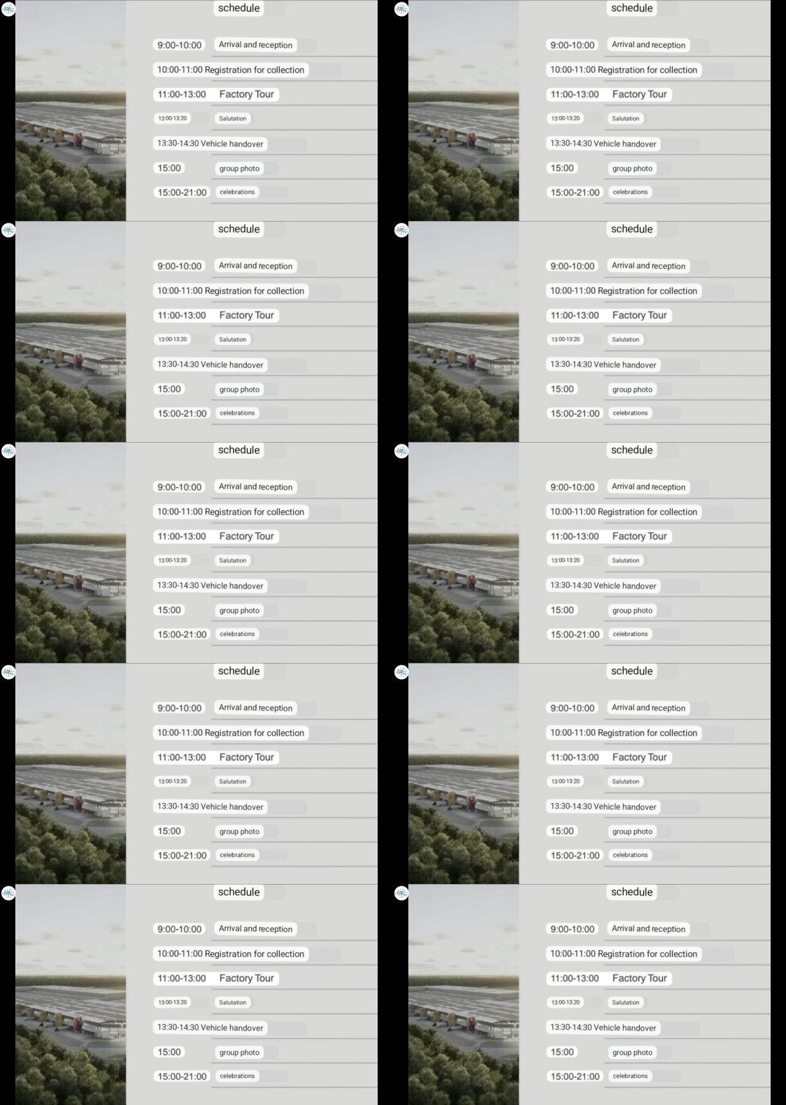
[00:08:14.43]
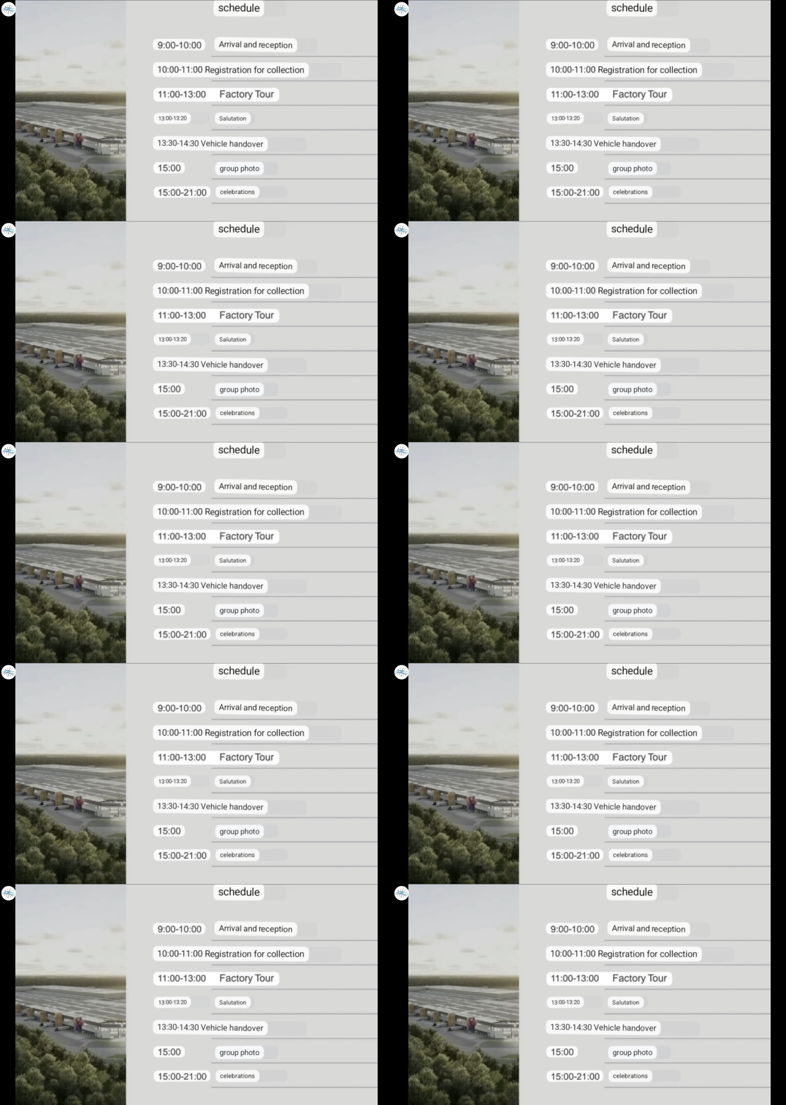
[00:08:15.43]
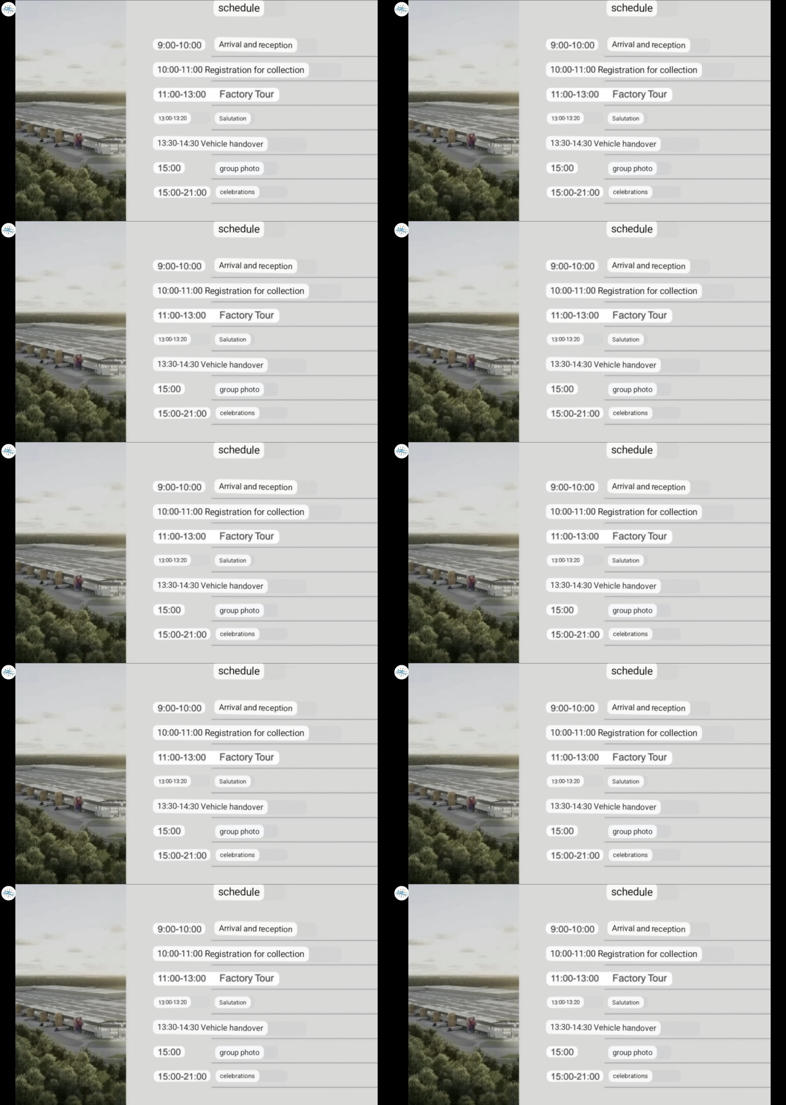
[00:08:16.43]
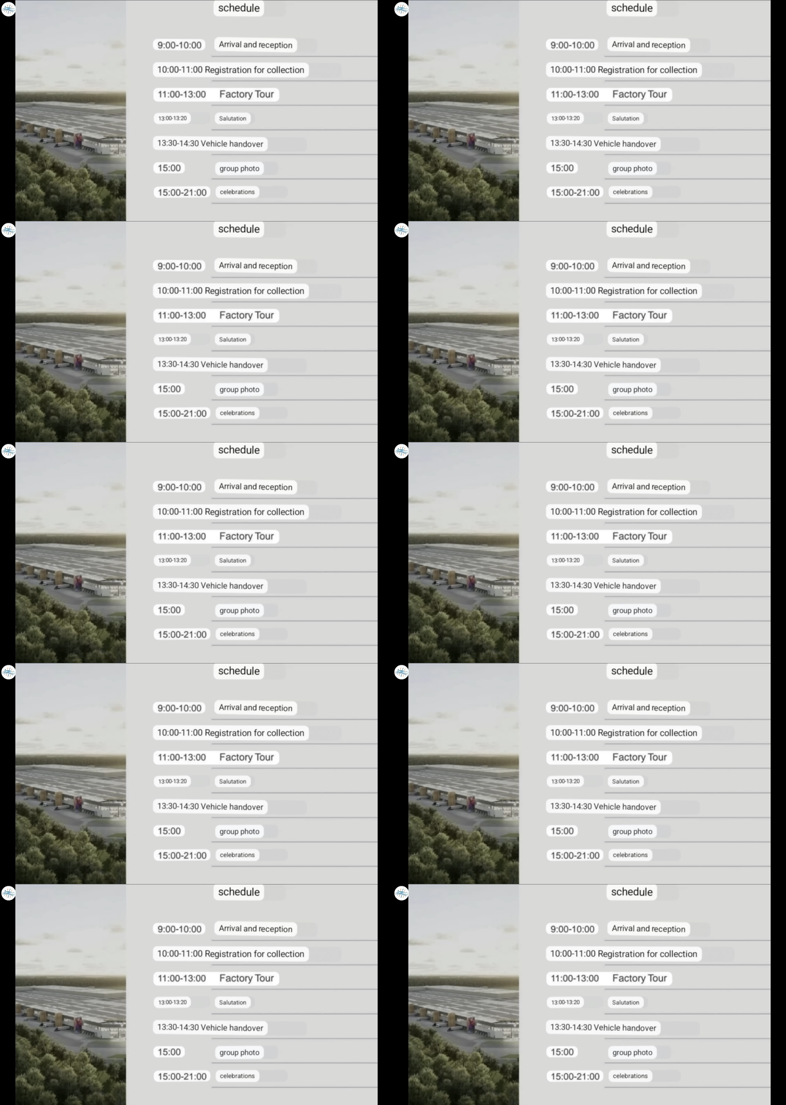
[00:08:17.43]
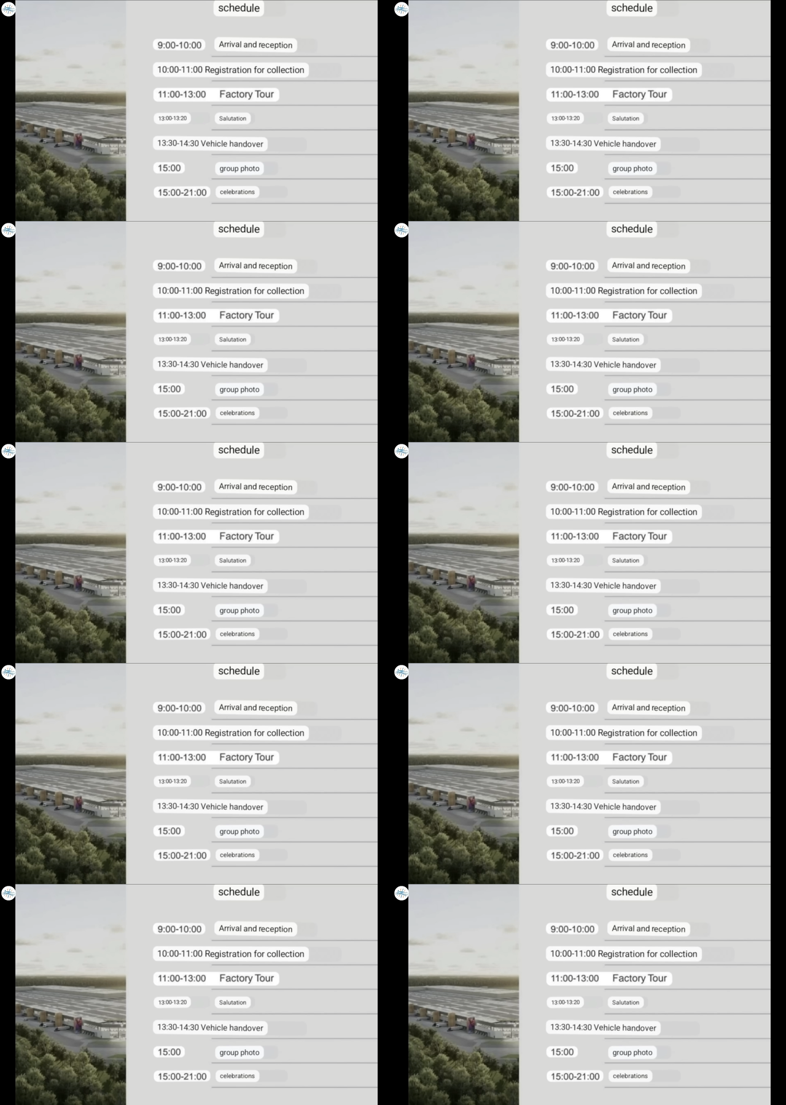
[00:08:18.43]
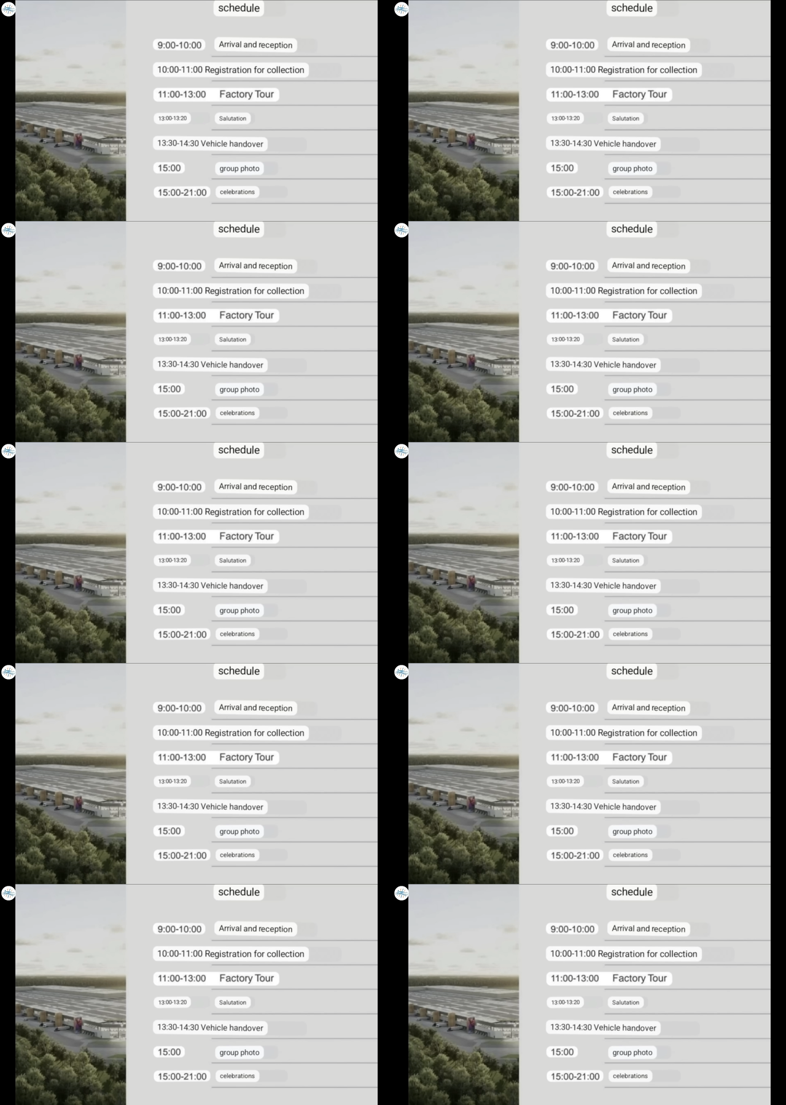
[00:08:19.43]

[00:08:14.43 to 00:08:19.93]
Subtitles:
[unreadable: no face in view]